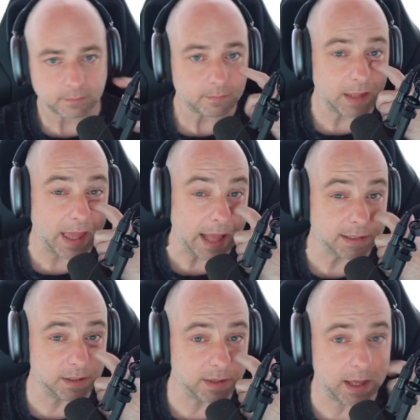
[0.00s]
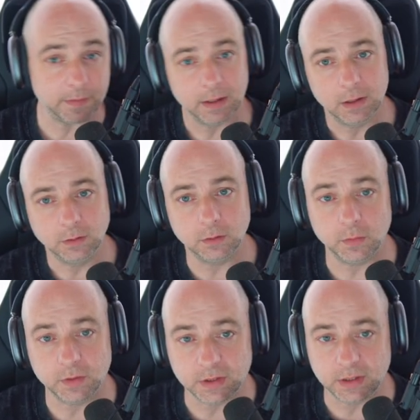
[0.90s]
Add to that,
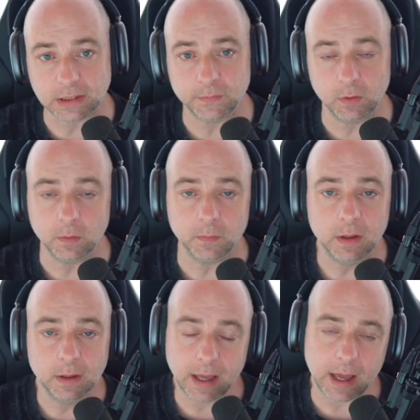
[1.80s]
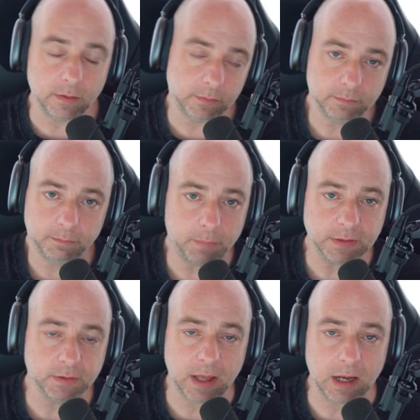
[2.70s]
Norrington's next film, based
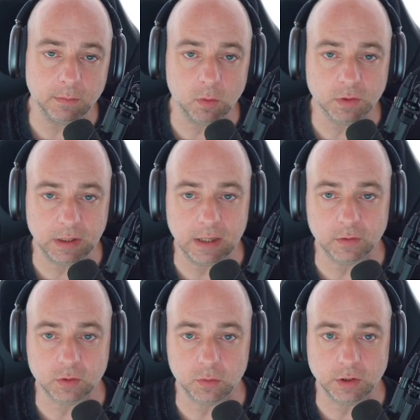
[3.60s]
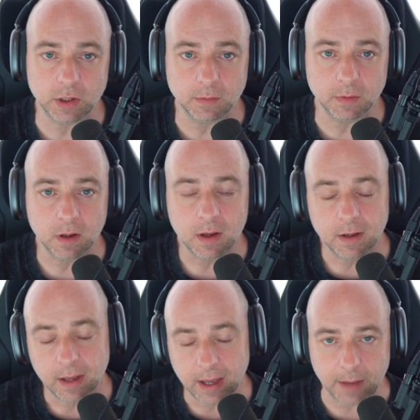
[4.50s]
on Alan Moore's League of Extraordinary Gentlemen,
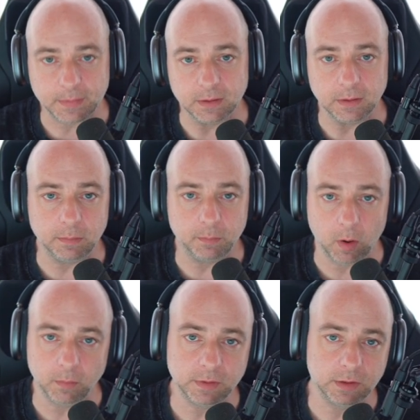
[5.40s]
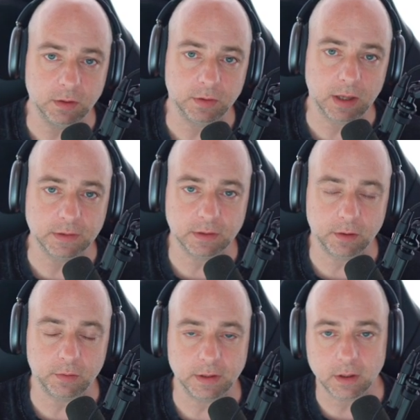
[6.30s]
absolutely bombed in
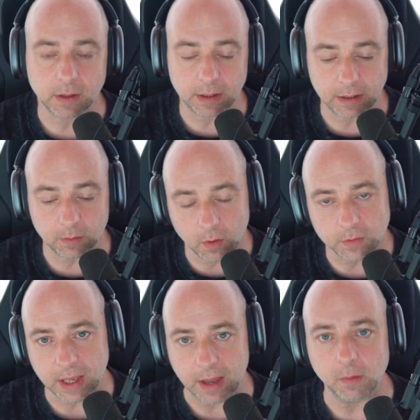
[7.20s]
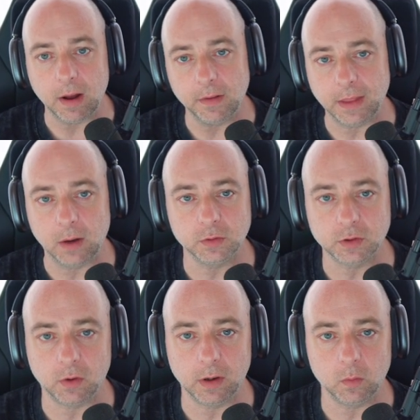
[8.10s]
2003. So he was out, and that was
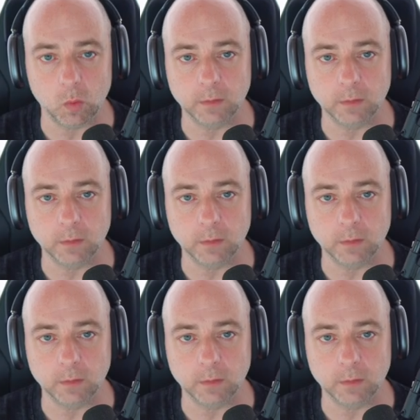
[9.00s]
strike one.